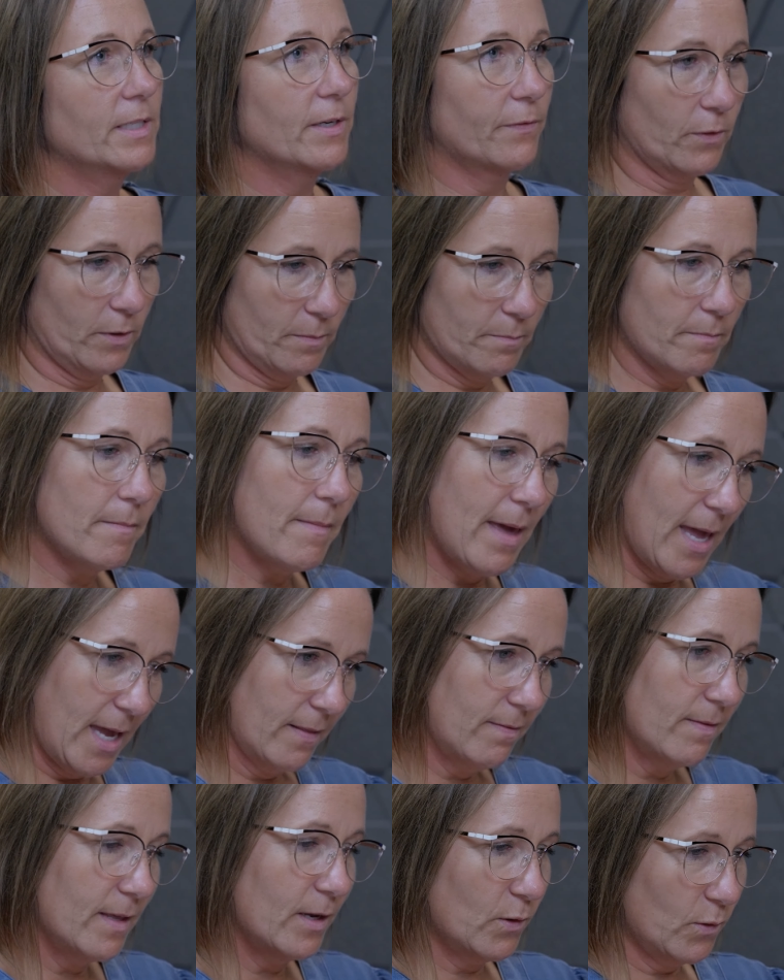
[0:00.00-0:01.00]
different
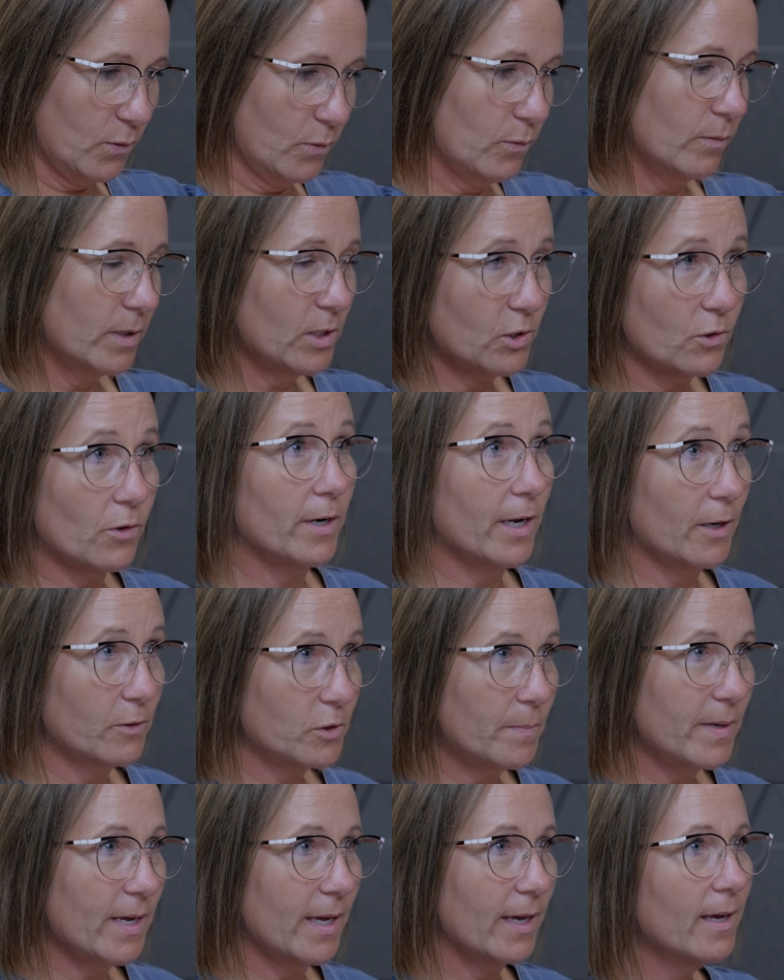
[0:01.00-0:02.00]
man than who it turned out
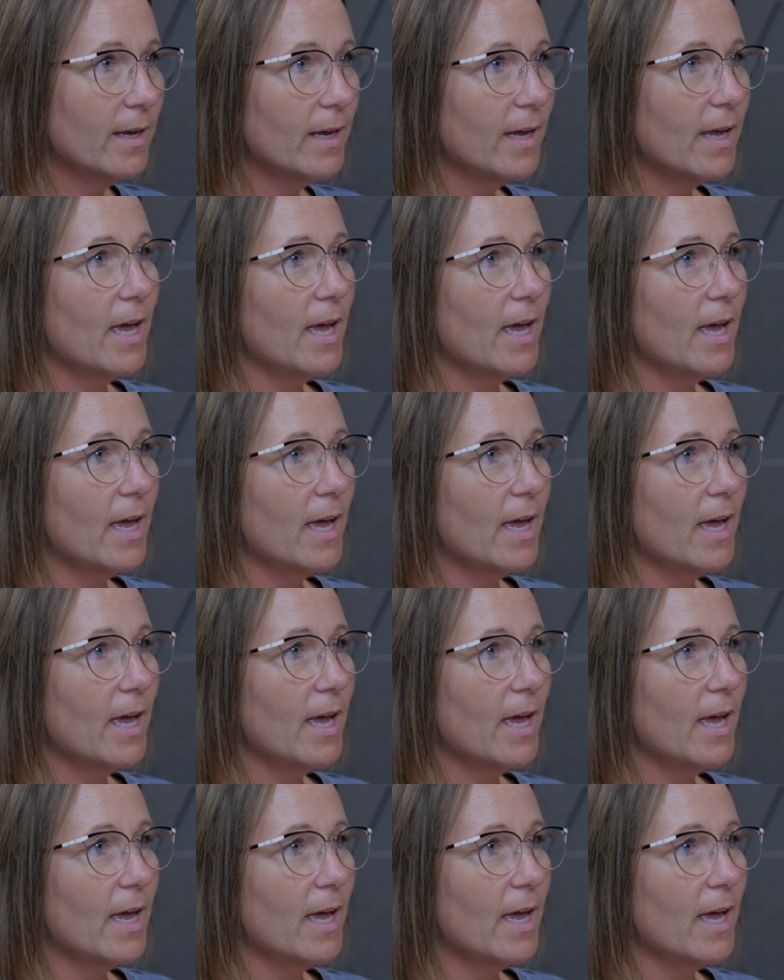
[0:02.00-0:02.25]
to be.